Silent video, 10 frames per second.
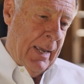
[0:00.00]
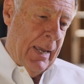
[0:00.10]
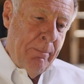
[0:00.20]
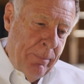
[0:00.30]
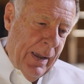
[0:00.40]

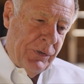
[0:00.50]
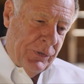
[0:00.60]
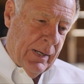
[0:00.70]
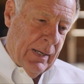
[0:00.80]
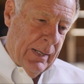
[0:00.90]
he
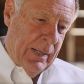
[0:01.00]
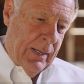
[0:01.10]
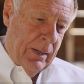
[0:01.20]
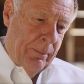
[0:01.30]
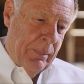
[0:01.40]

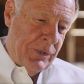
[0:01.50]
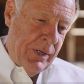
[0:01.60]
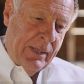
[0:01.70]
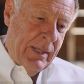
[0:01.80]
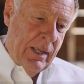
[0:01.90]
basically
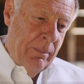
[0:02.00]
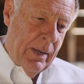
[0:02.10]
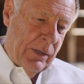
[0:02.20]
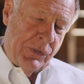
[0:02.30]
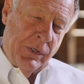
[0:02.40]
set them
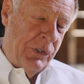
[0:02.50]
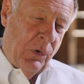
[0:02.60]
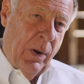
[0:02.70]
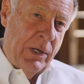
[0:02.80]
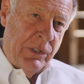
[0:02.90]
in a
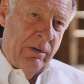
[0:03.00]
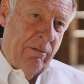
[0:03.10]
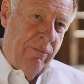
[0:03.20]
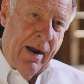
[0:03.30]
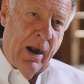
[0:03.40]
situation
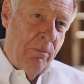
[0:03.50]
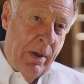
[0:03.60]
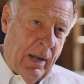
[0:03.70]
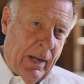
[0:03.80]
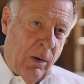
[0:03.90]

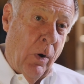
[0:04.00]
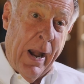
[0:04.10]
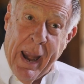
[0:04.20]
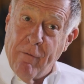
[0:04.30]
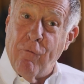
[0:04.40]
environmentally where
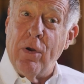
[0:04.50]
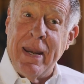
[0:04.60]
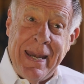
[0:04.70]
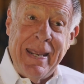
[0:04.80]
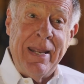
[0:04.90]
every
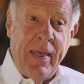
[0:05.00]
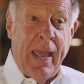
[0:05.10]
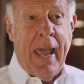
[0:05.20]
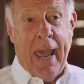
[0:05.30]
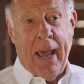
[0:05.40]
need
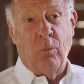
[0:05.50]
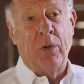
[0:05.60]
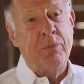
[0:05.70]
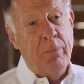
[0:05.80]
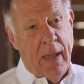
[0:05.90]
they had
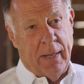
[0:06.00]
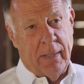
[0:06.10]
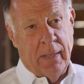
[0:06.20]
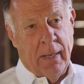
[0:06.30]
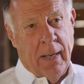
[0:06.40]
was met.
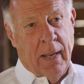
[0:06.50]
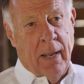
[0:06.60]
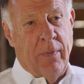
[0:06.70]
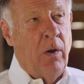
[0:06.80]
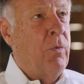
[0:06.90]

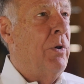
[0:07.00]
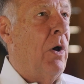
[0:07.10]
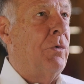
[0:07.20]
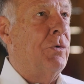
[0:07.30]
There were no